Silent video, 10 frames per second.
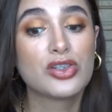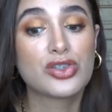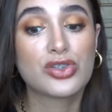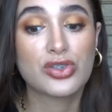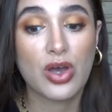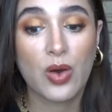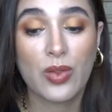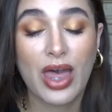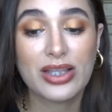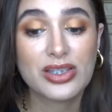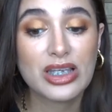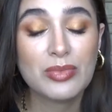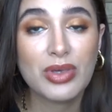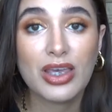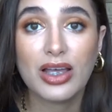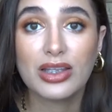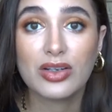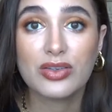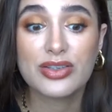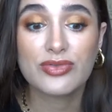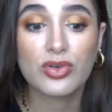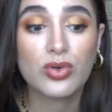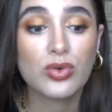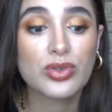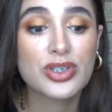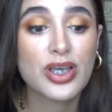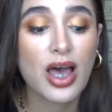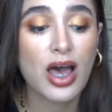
So that's going to be a little difficult.